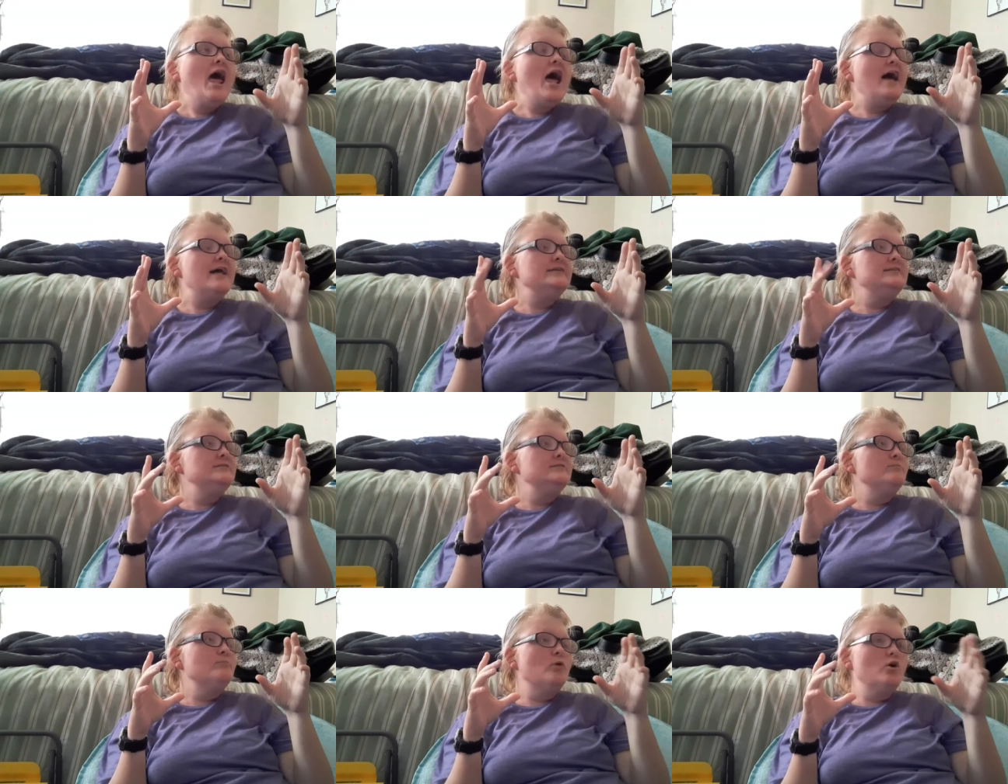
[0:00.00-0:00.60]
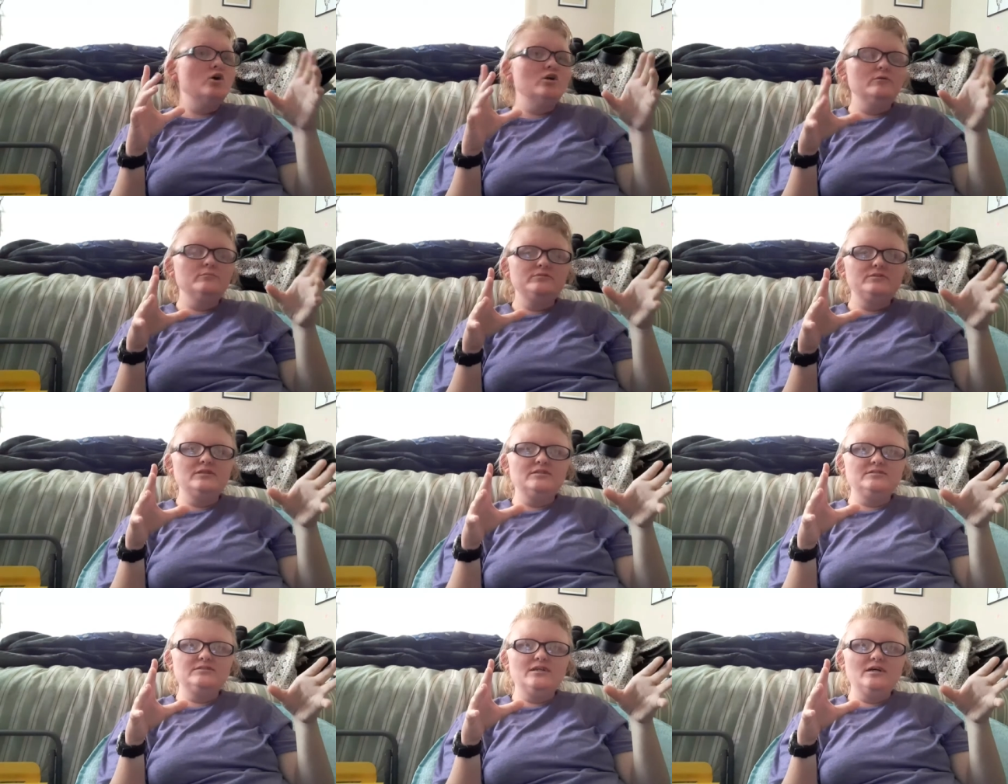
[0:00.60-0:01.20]
and Burnham
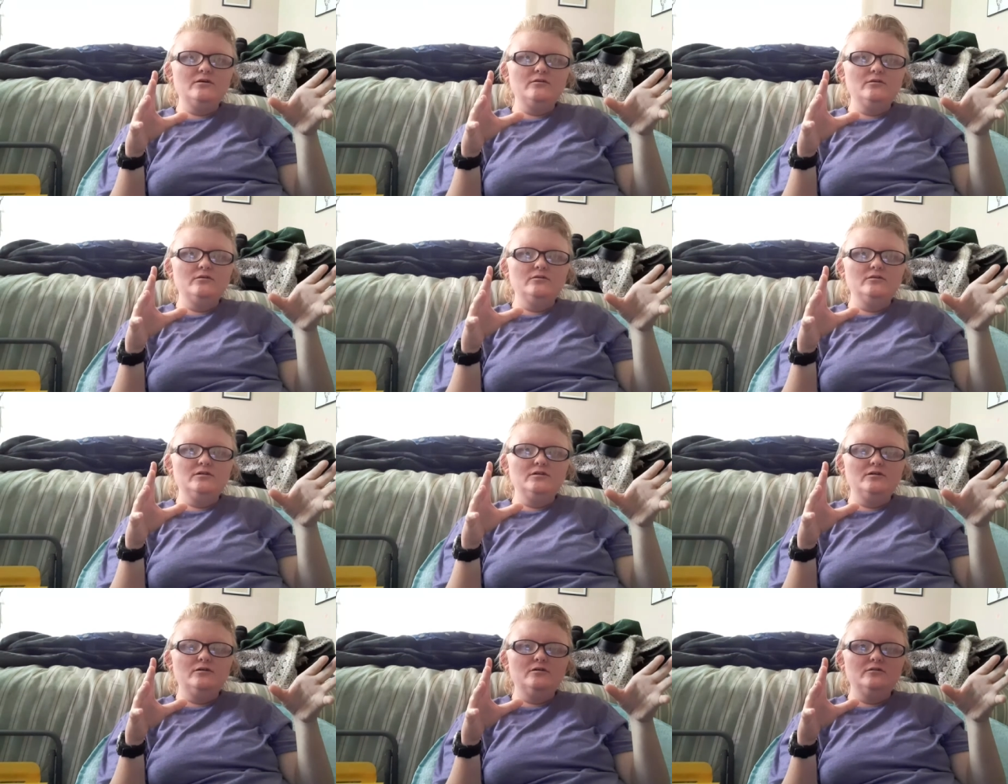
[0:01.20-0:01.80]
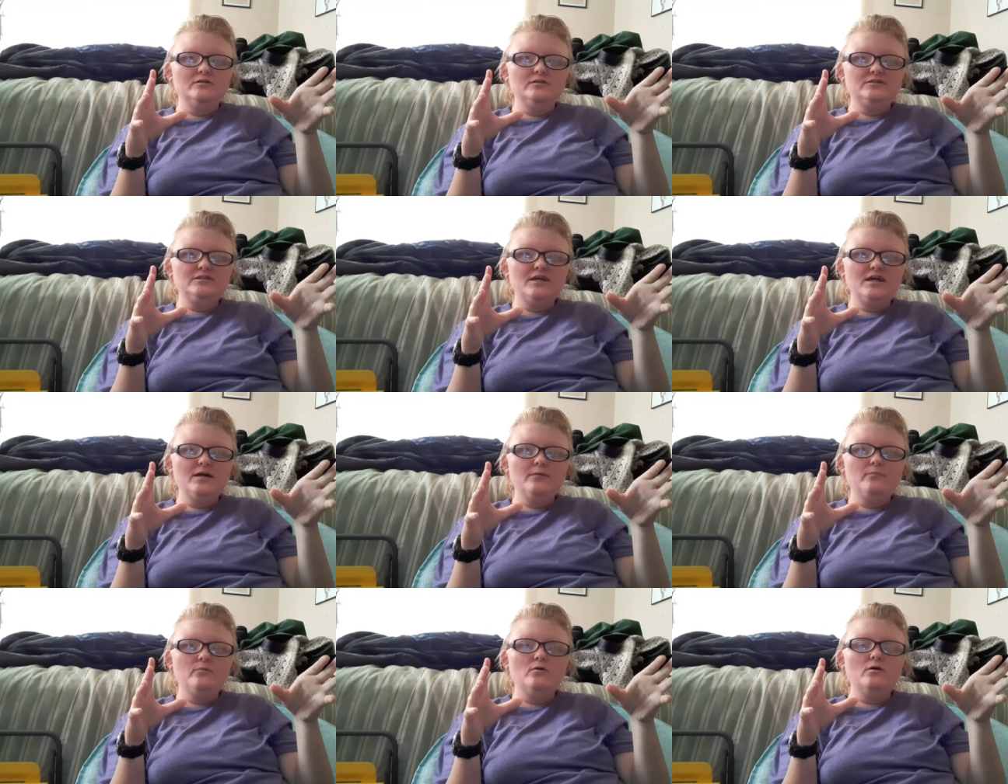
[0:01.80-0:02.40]
sits down on the on the
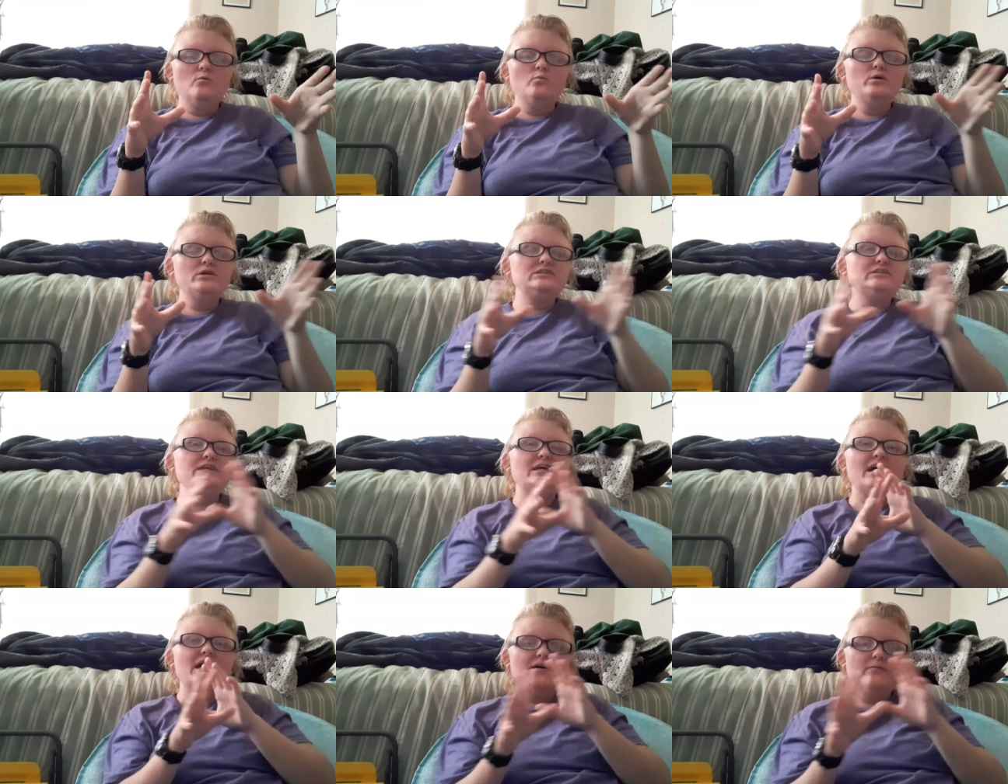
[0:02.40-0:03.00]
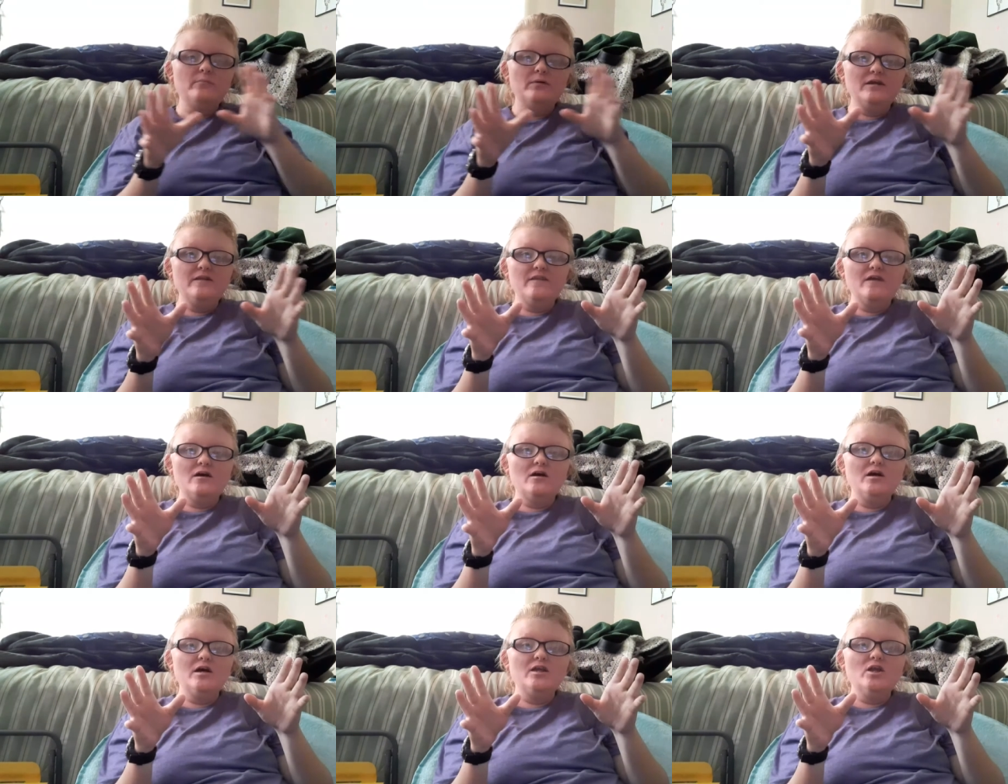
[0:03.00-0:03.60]
table, and we see everybody
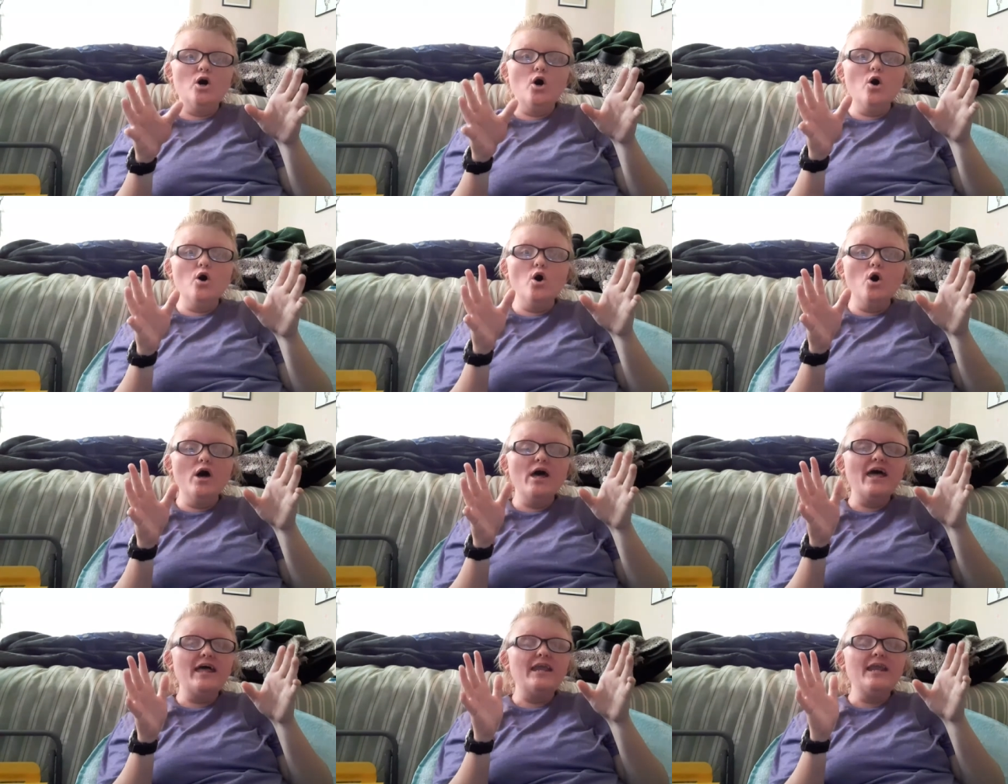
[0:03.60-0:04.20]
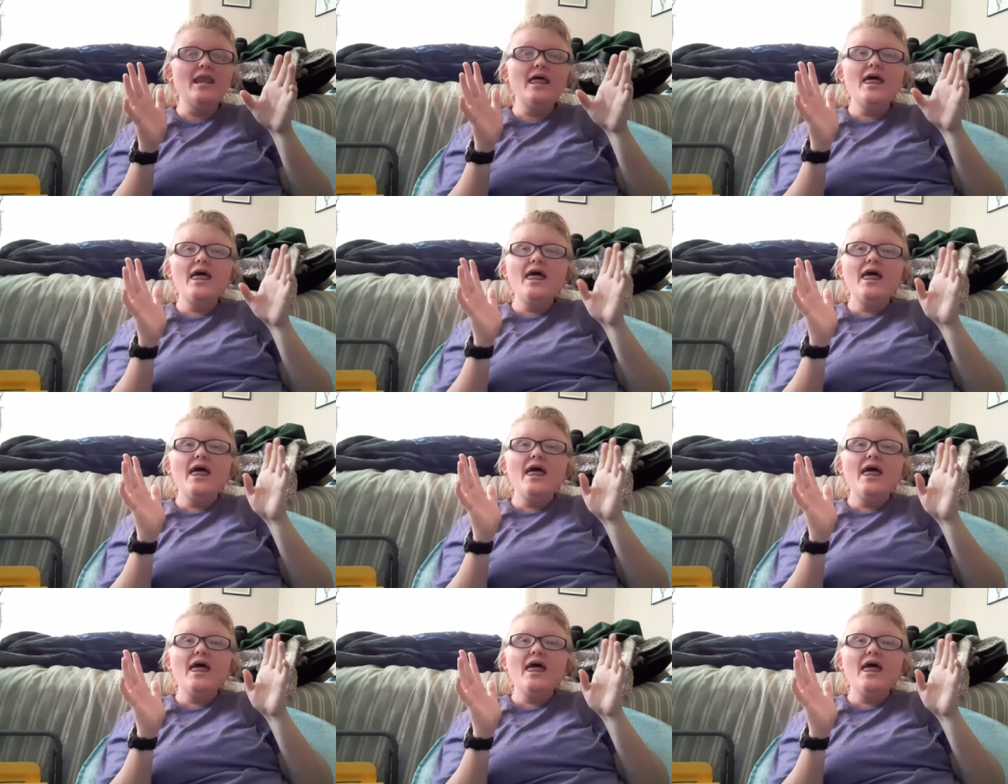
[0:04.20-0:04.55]
there, and and